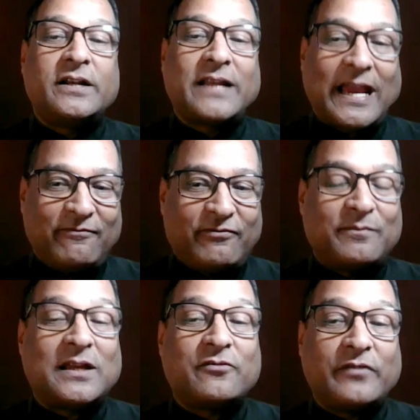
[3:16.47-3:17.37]
time
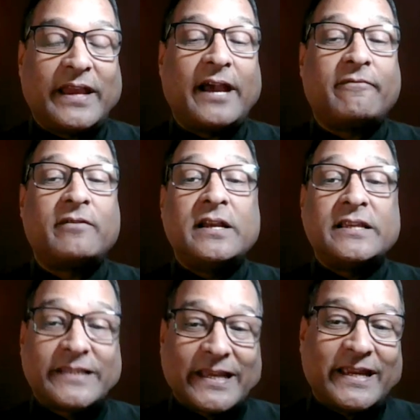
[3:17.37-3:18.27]
frame that we have?
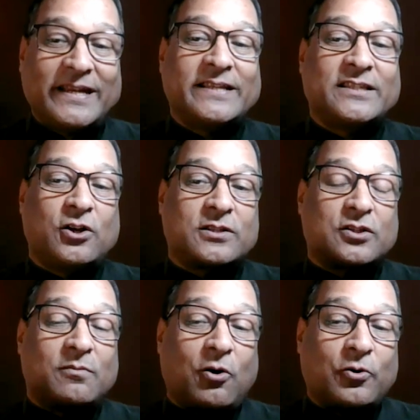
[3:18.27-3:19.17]
Second is
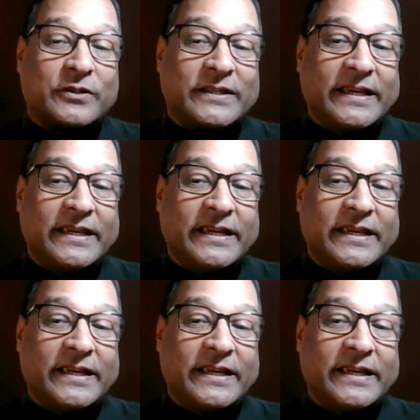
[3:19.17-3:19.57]
also about